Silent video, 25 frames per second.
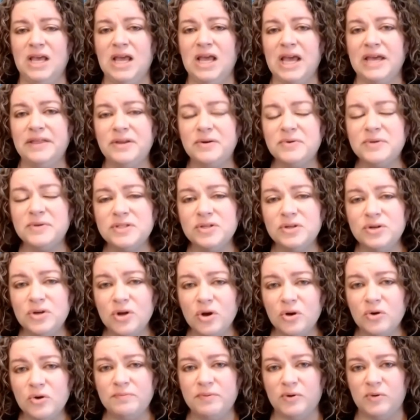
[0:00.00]
and there was
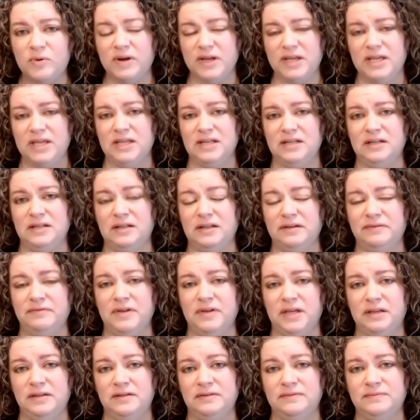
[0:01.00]
no point in
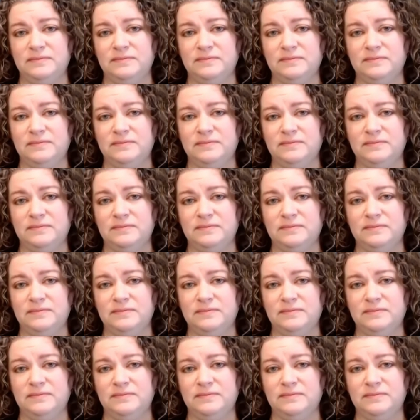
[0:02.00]
living.